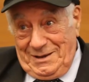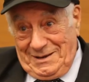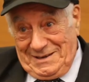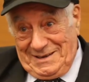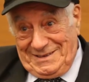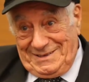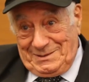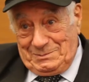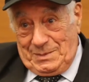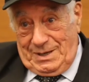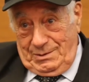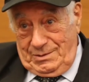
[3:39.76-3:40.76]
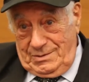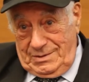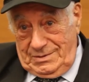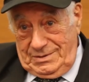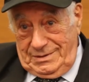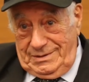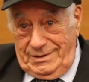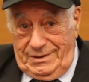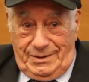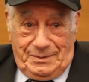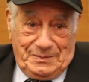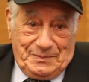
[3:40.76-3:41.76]
And I said, Marco, I said,
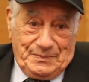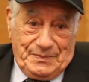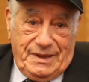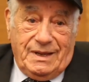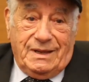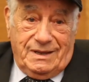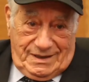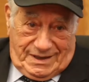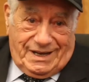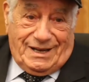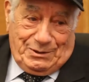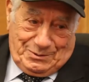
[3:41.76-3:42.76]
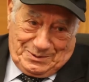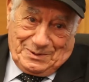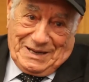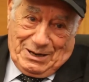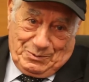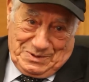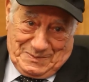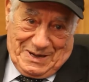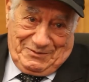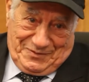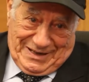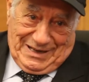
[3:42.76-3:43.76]
how the hell do you know that was
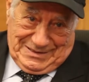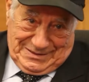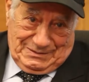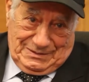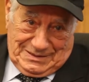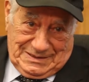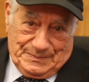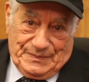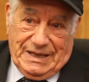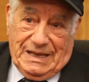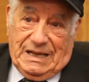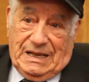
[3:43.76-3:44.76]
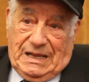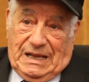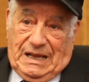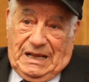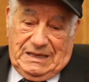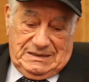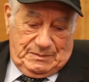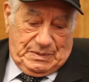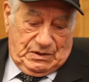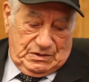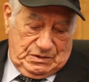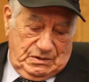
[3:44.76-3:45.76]
my foxhole? He said,
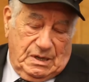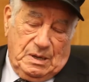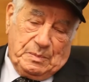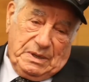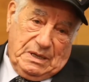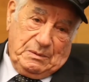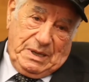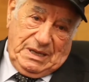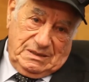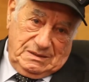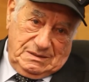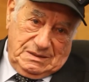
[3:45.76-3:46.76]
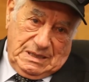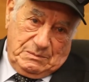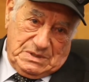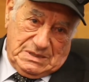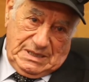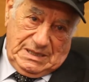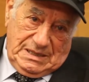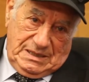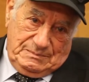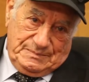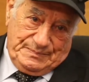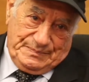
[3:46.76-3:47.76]
because your company commander, Captain
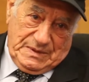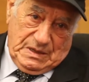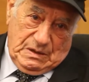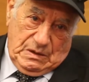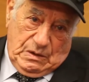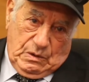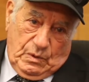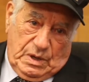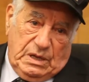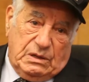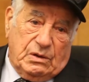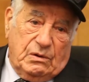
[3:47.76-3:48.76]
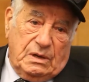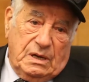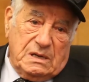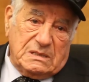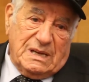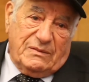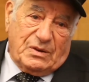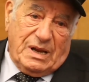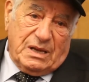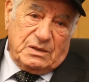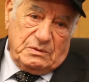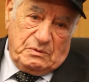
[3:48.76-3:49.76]
Stanley, when he turned in his
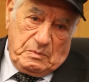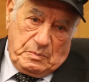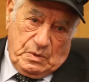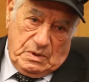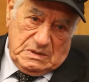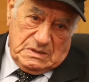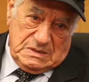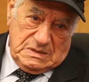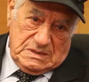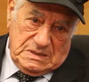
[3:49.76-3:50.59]
after-action reports,